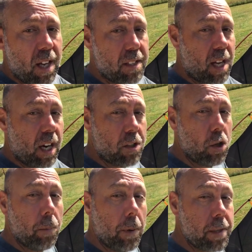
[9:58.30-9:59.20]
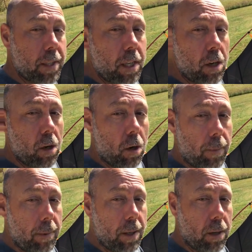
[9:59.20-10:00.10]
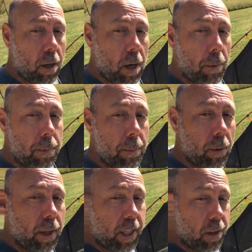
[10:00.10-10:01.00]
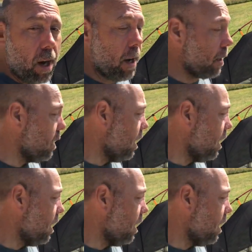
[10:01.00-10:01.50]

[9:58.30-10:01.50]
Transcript: kind of 2 plus gear, or maybe a couple people and a dog.